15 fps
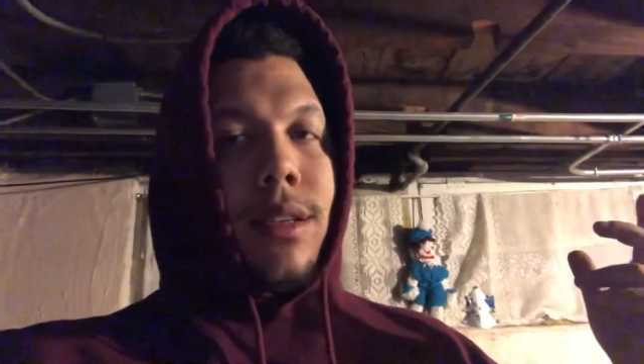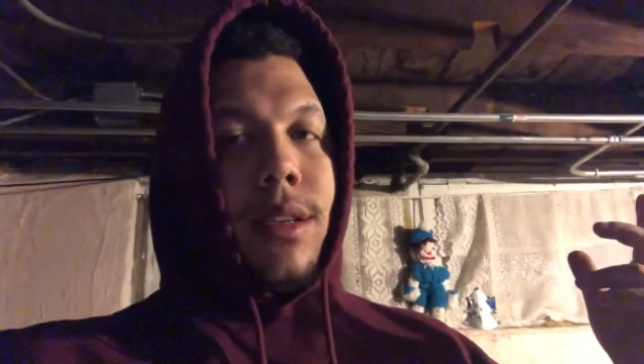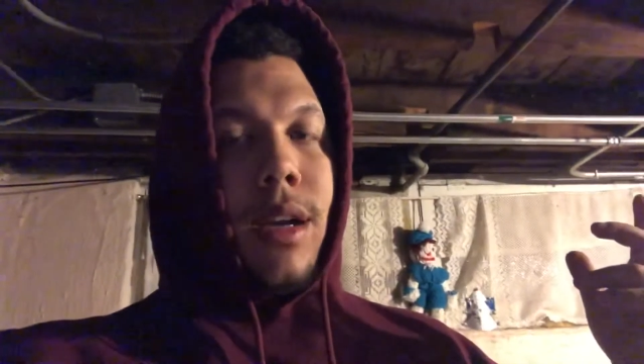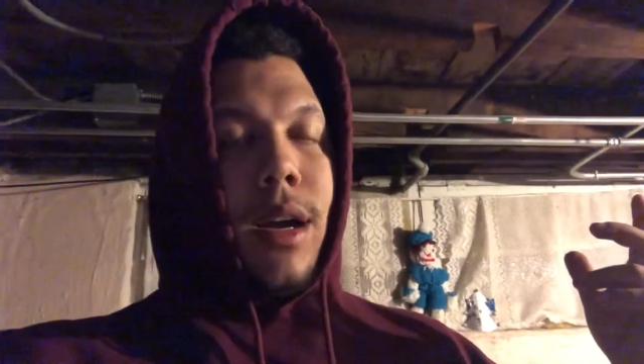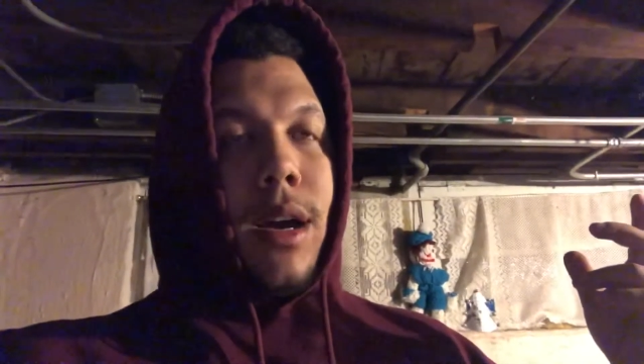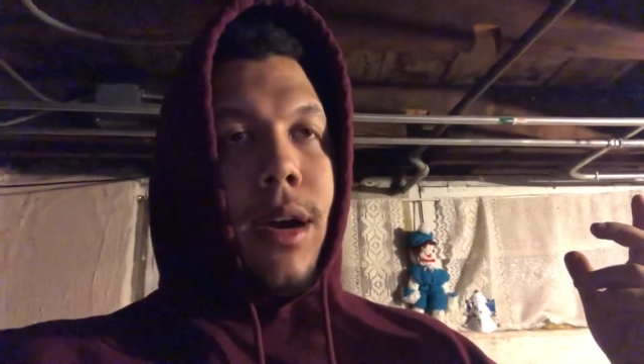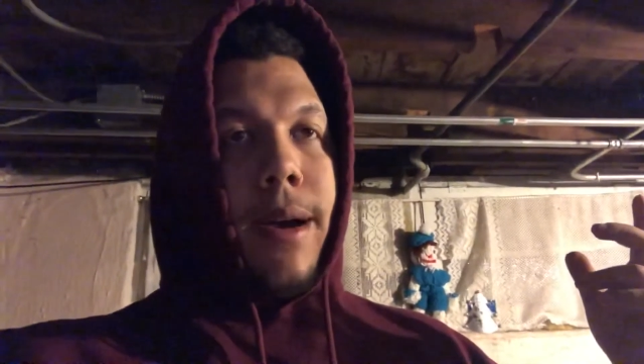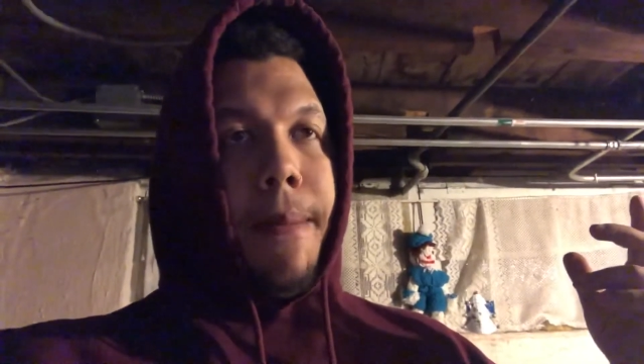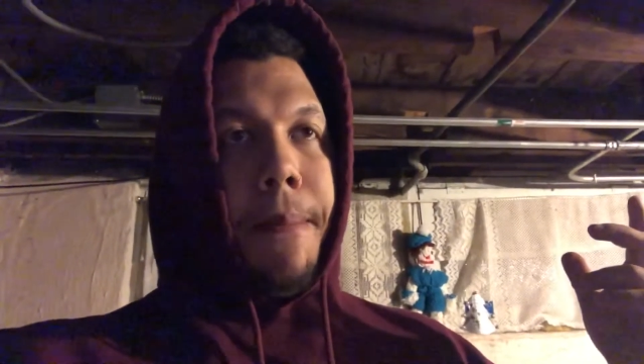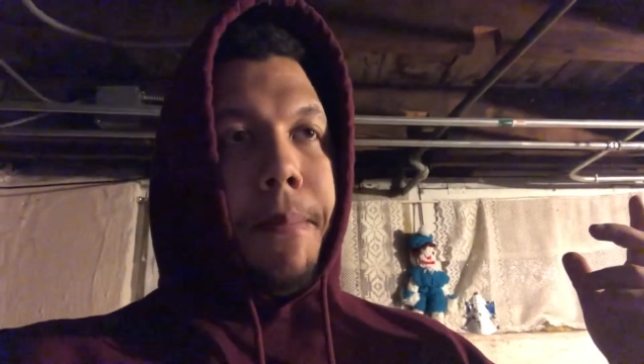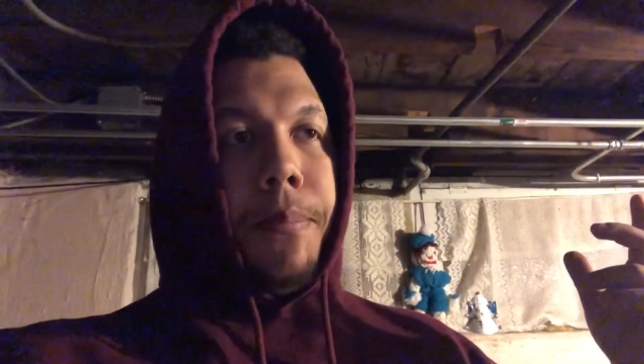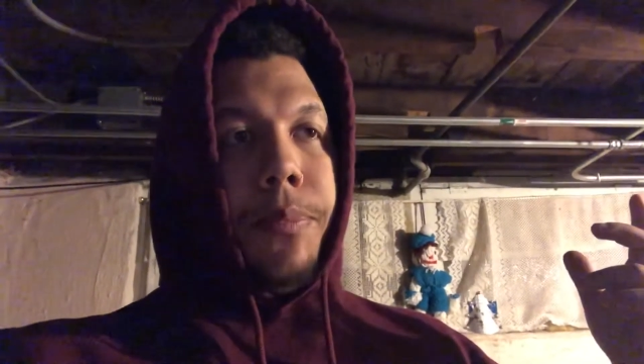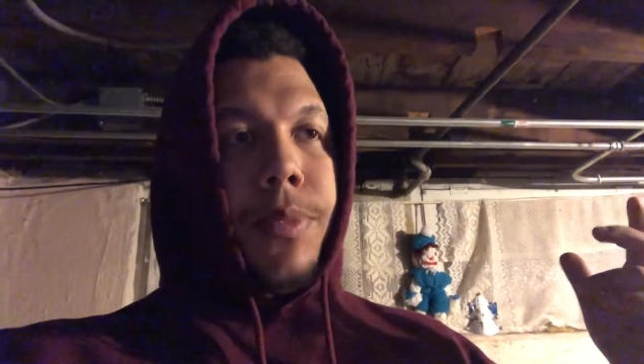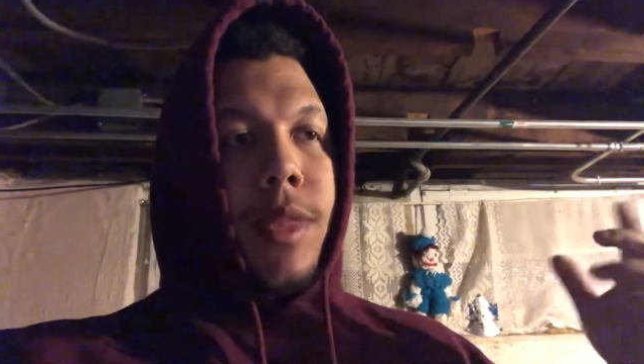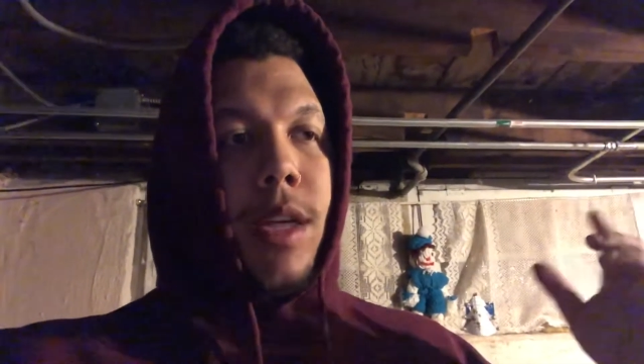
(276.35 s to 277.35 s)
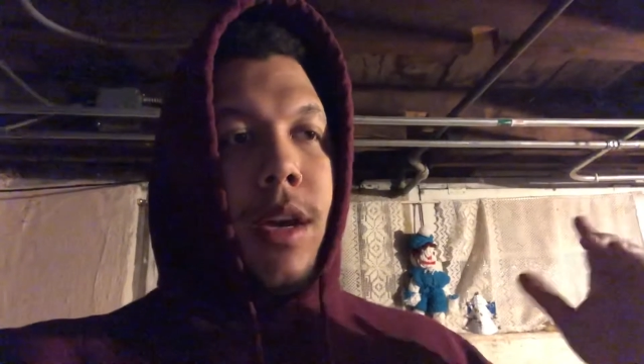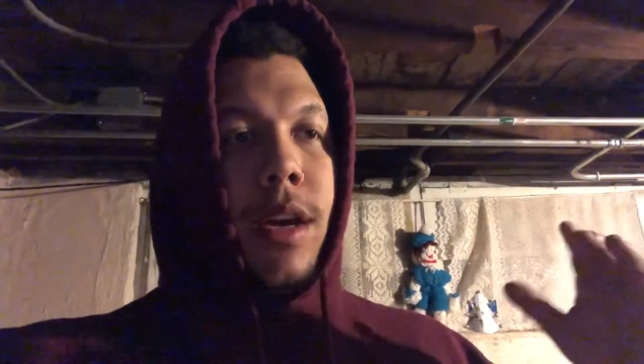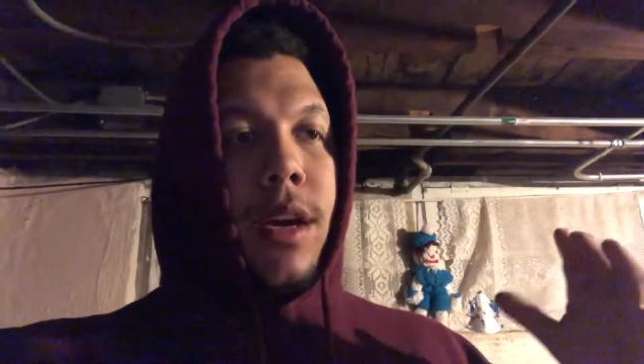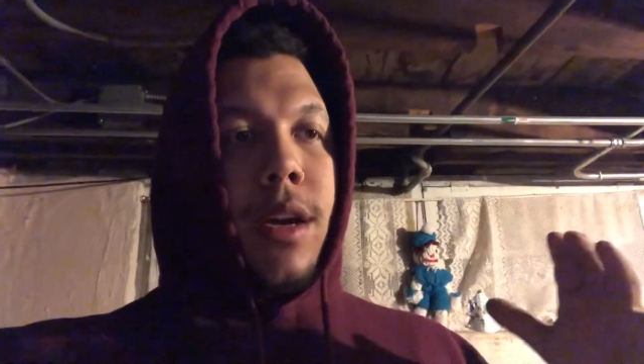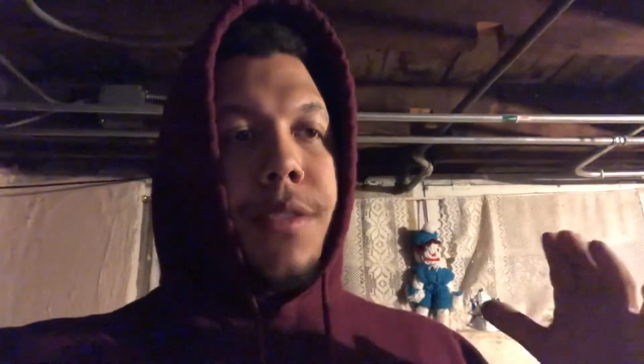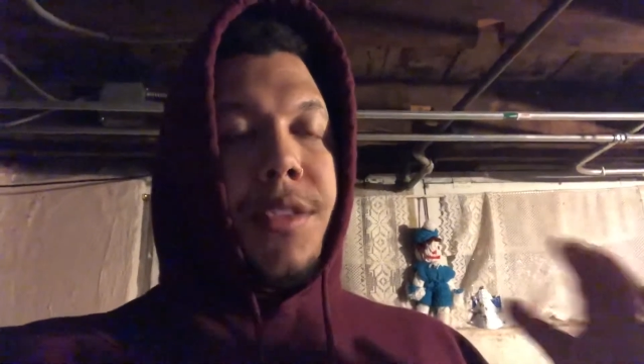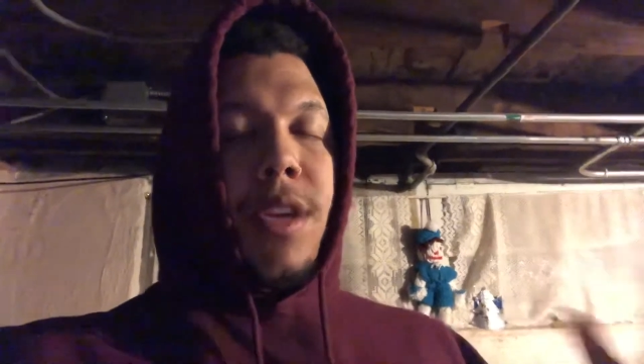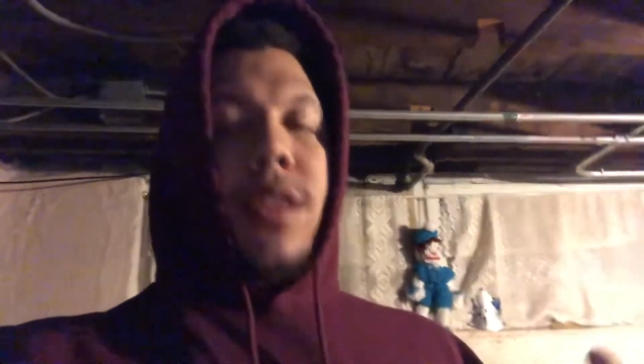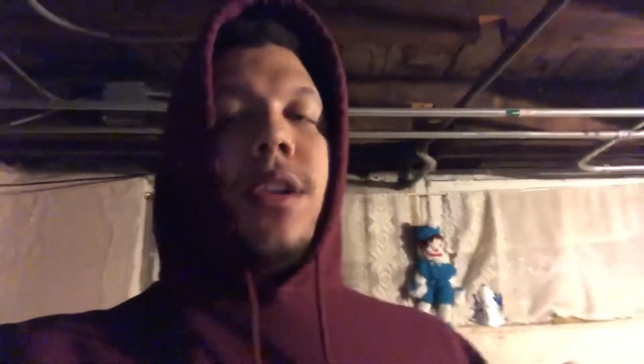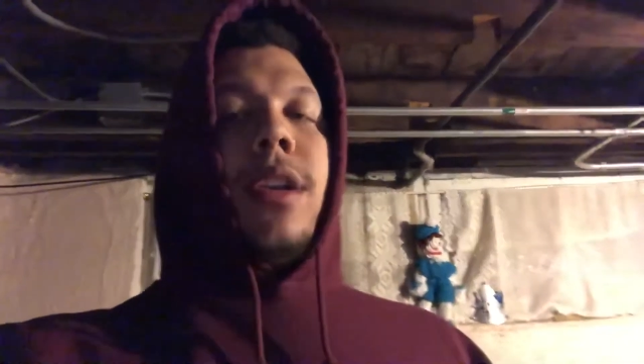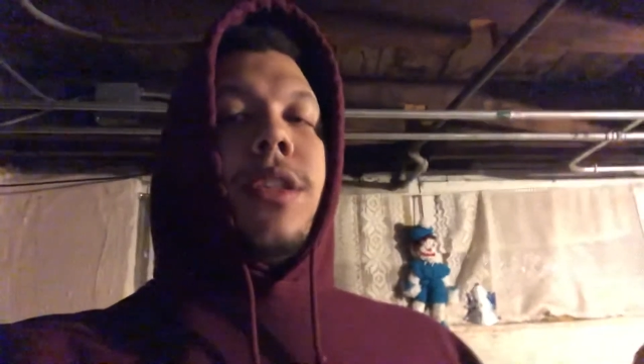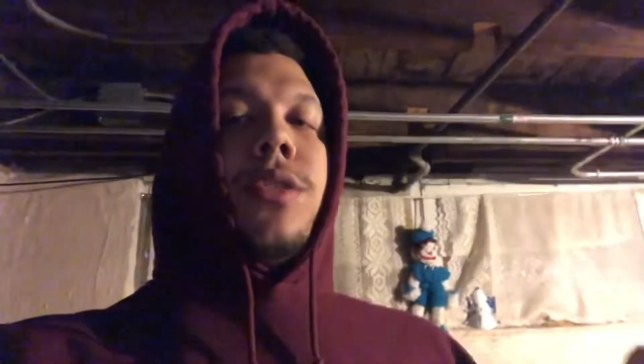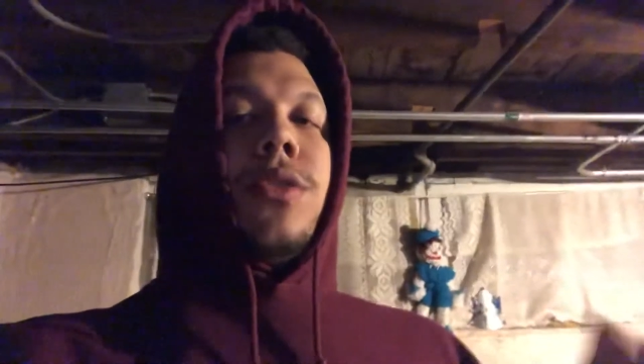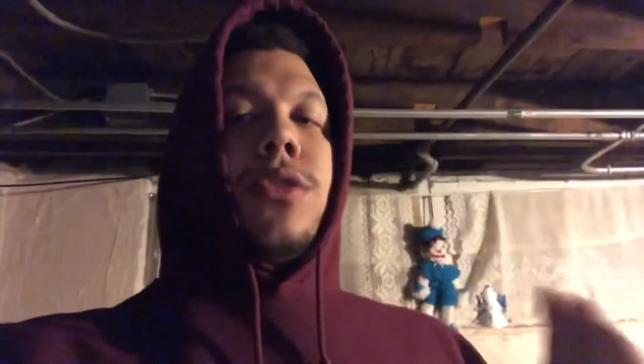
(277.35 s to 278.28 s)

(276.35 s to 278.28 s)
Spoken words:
The Z32